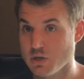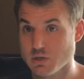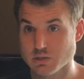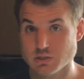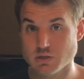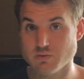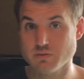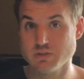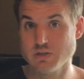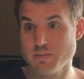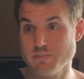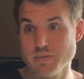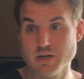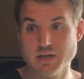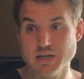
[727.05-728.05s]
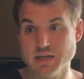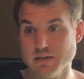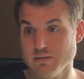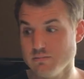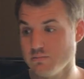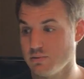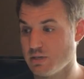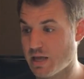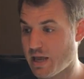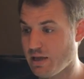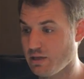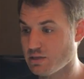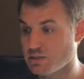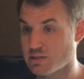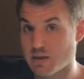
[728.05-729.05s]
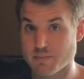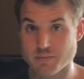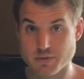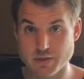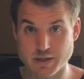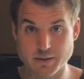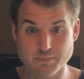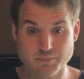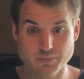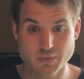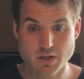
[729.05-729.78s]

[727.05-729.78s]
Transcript: So if somebody takes something,